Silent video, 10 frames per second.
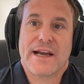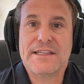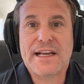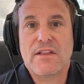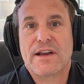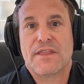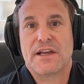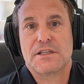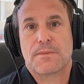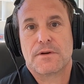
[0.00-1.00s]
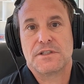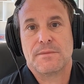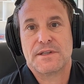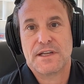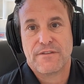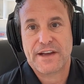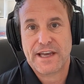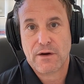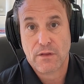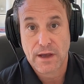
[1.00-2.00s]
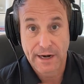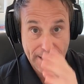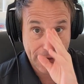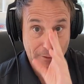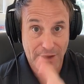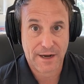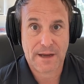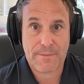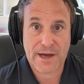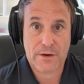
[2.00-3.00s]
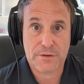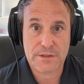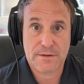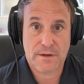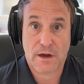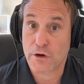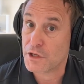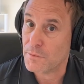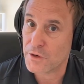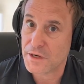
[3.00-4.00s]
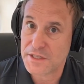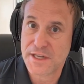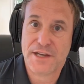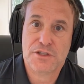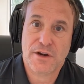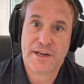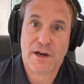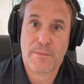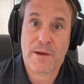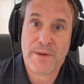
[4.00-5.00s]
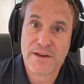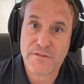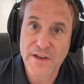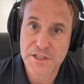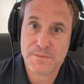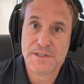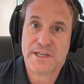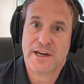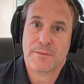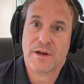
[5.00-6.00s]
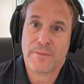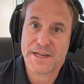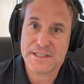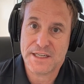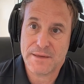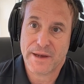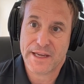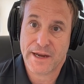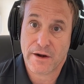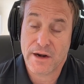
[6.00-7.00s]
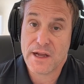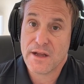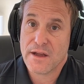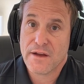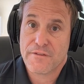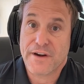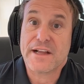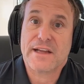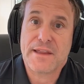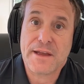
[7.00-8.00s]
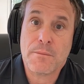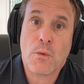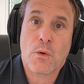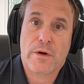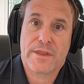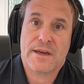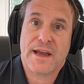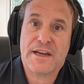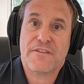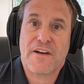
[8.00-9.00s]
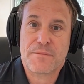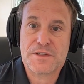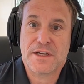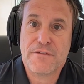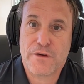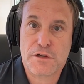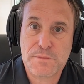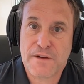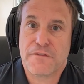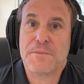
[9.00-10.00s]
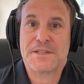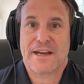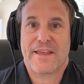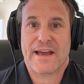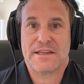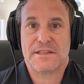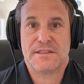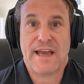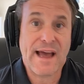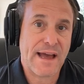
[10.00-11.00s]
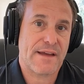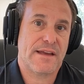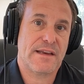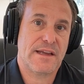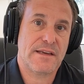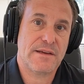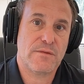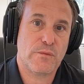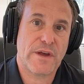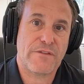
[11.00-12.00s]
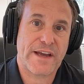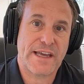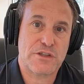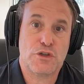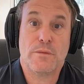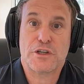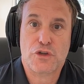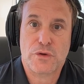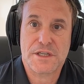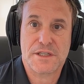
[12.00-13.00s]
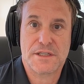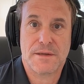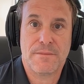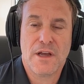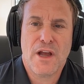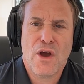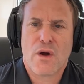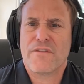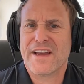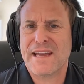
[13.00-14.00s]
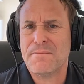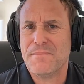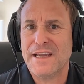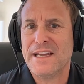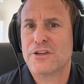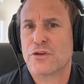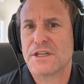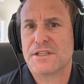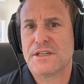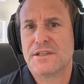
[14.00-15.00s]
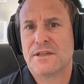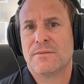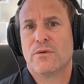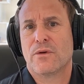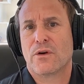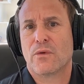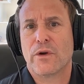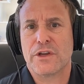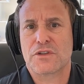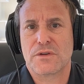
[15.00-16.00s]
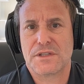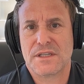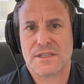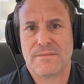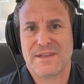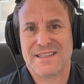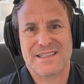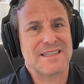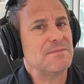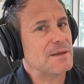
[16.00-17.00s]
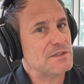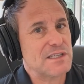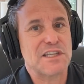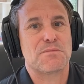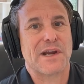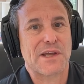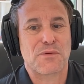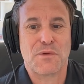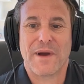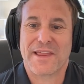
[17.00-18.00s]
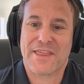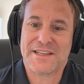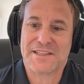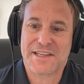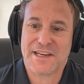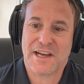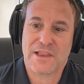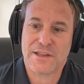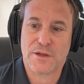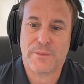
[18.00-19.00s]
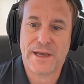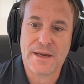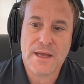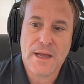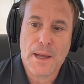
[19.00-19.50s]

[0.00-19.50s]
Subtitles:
I take a lot of things personally myself. I care a lot. I care a lot about our community, SaaStr. I care about my investments. I care about my team. I care, frankly, I think more than 95% of folks. But the flip side of that is, if I get too much criticism, or if I get mean criticism or erroneous criticism, sometimes it does break through my thin skin a little bit.